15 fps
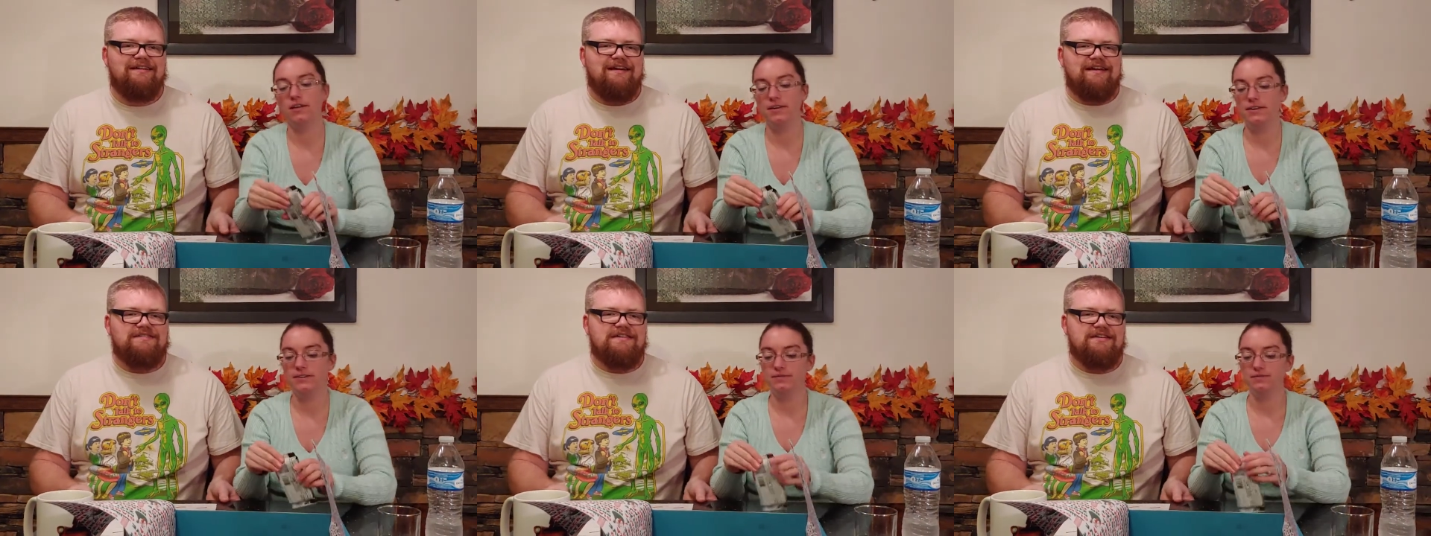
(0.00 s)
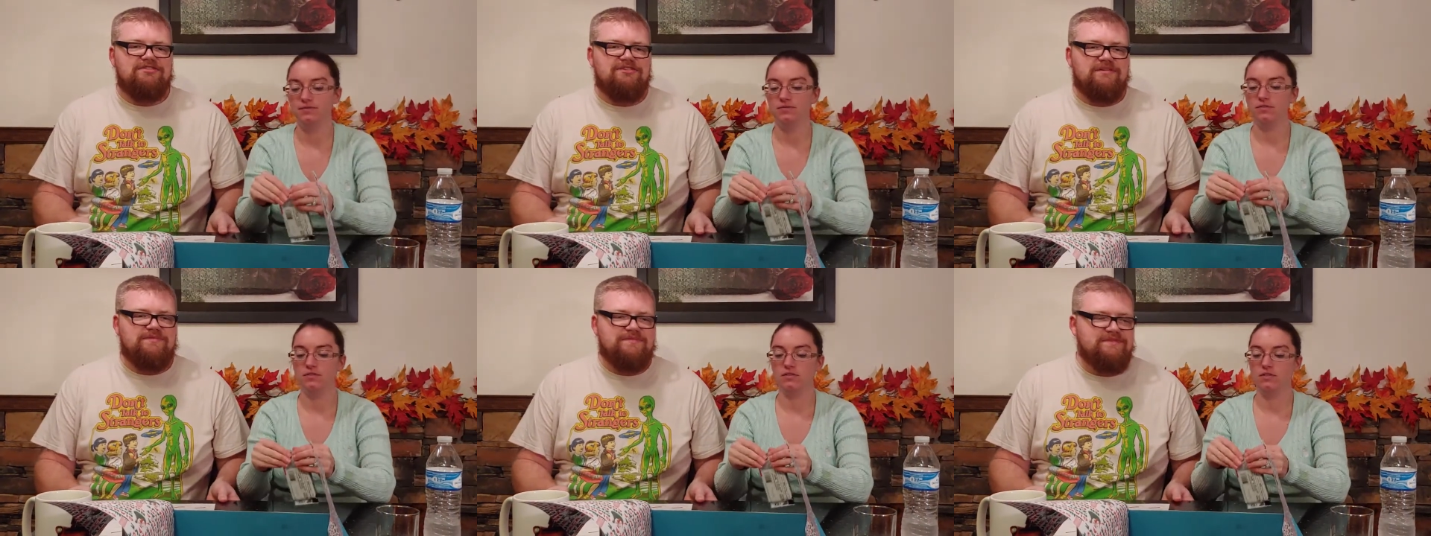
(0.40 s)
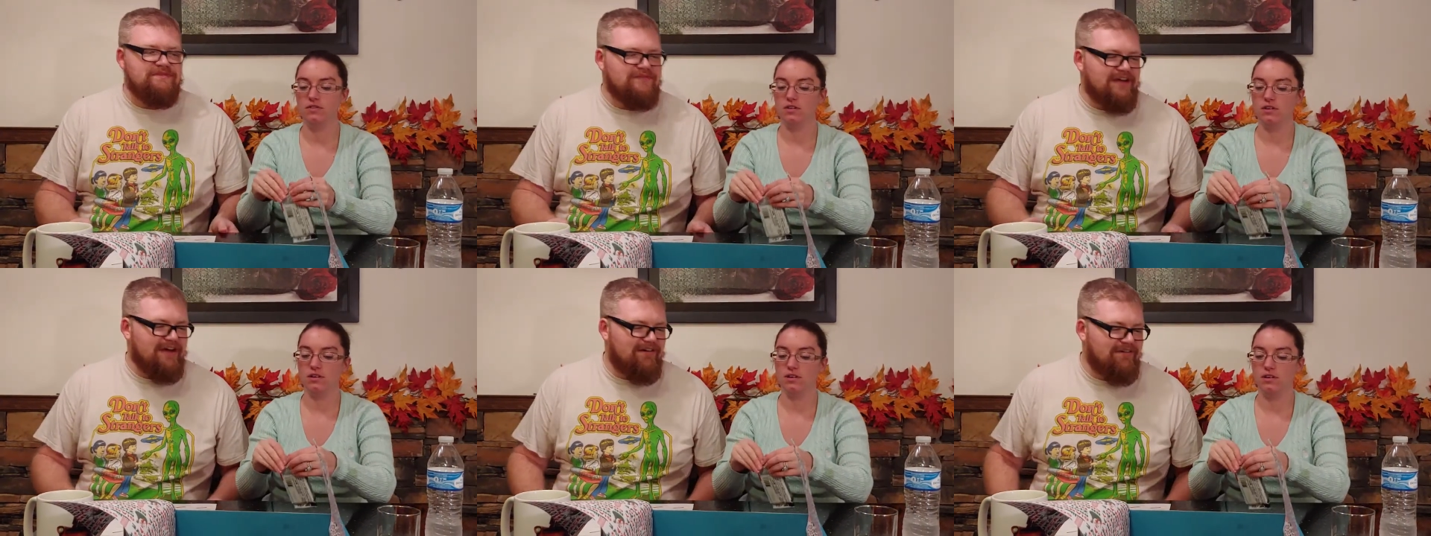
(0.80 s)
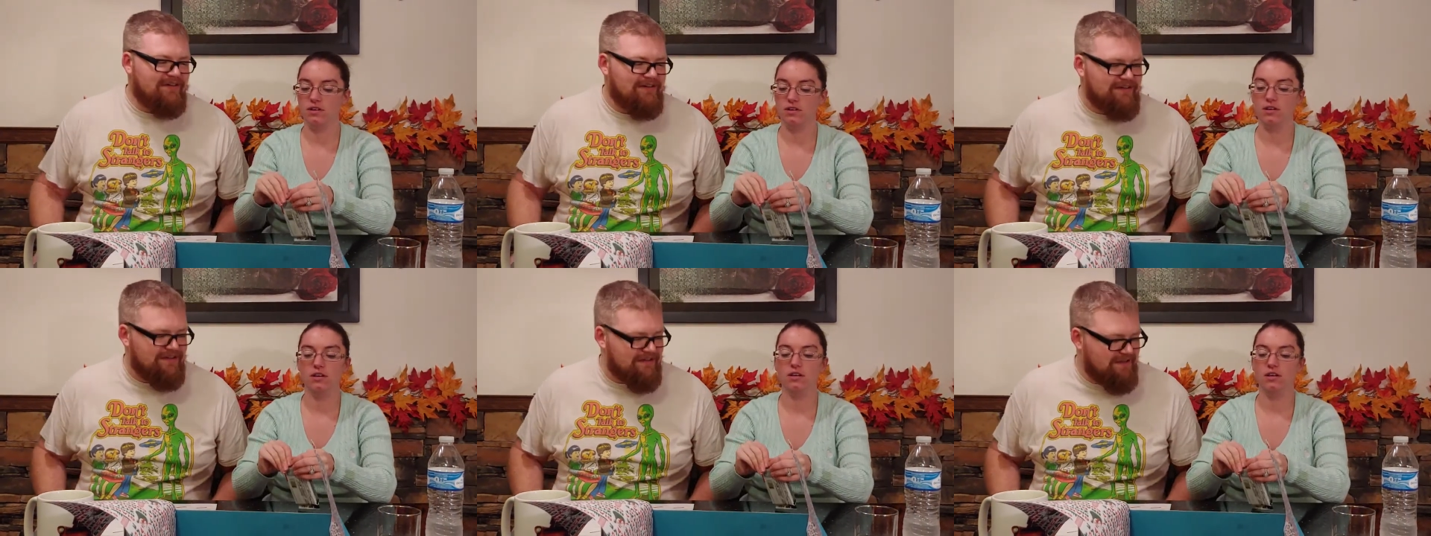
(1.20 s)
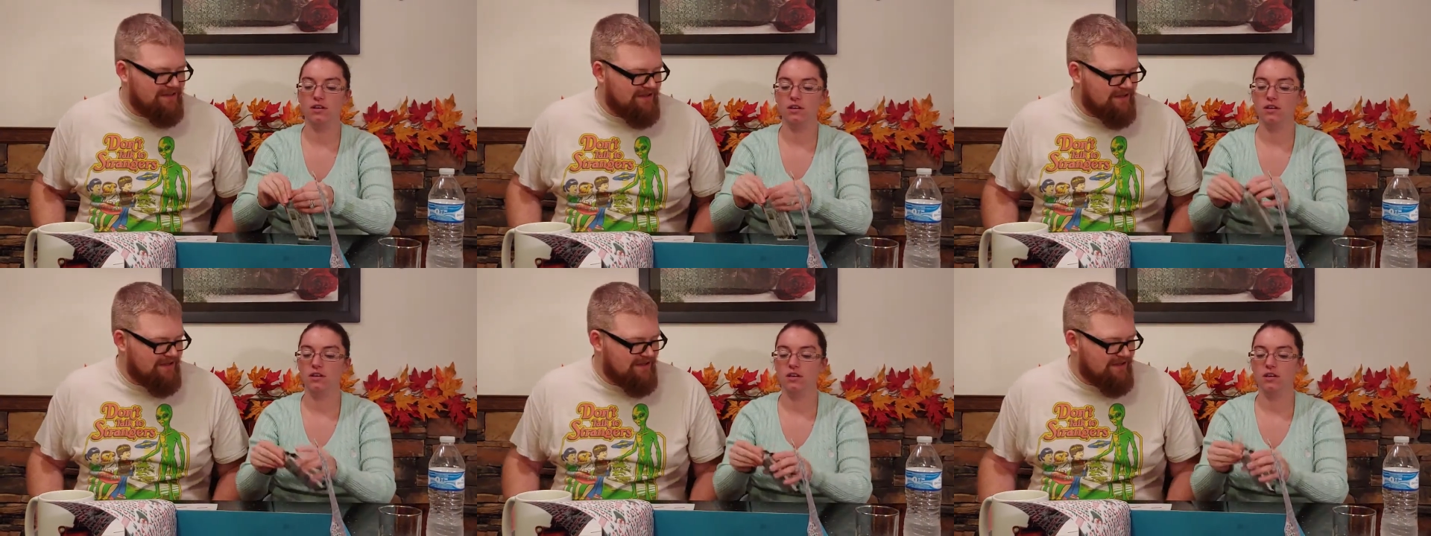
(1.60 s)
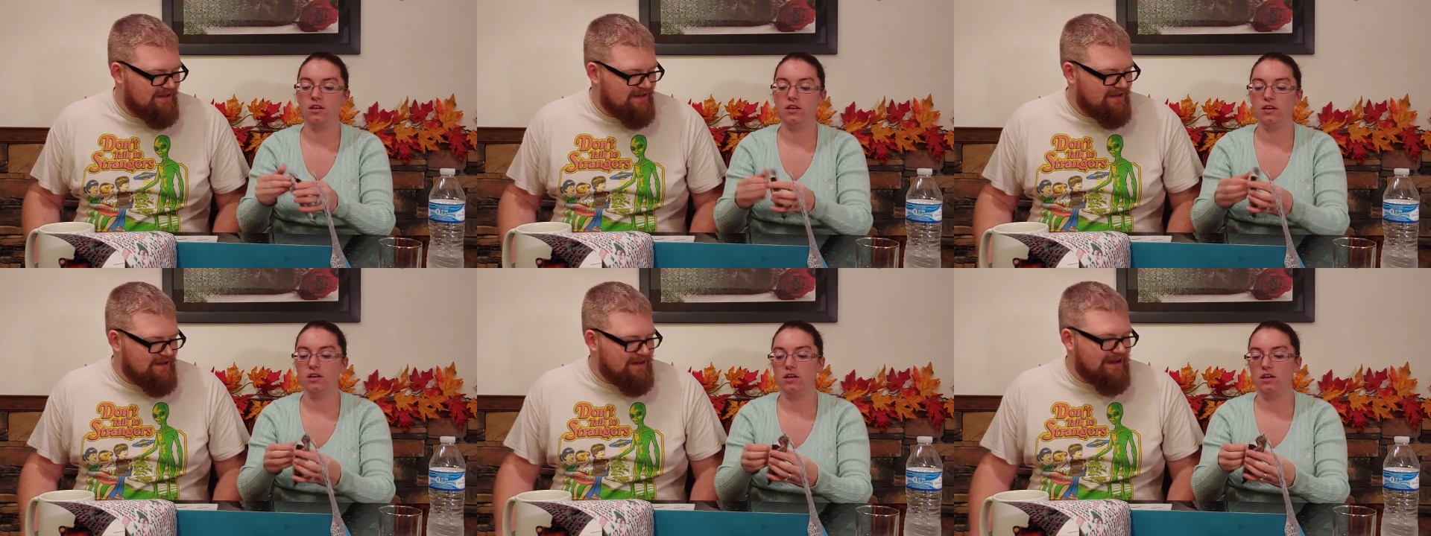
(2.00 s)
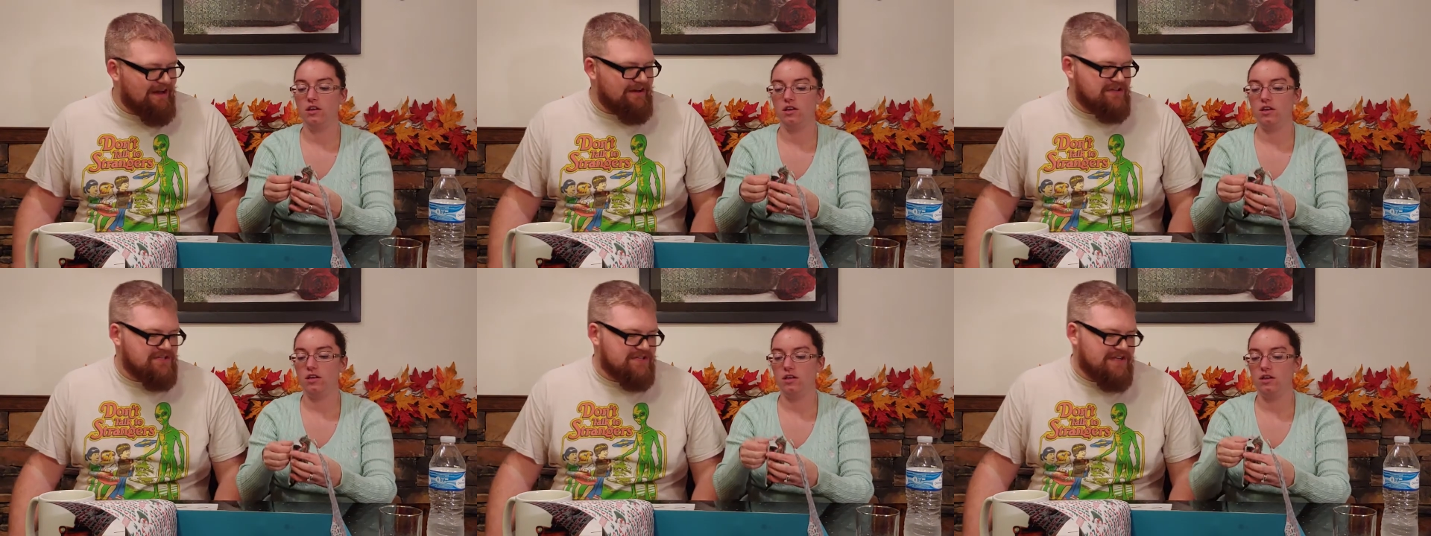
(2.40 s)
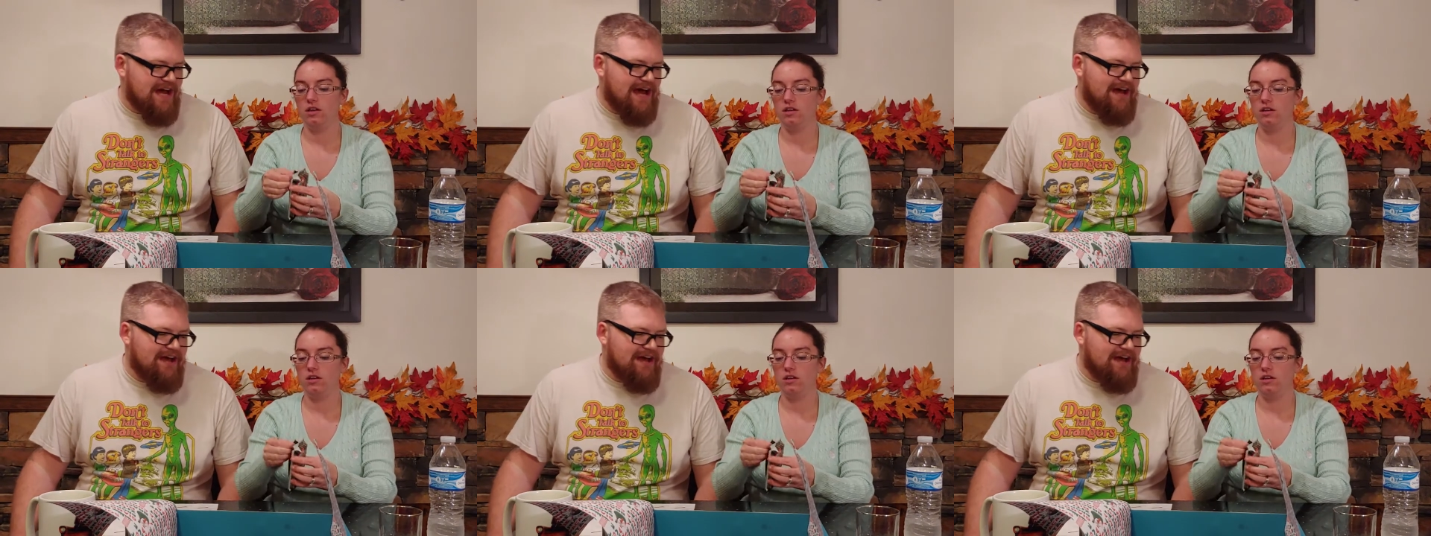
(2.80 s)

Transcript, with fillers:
Speaker 1: as he jumps down. Now he's just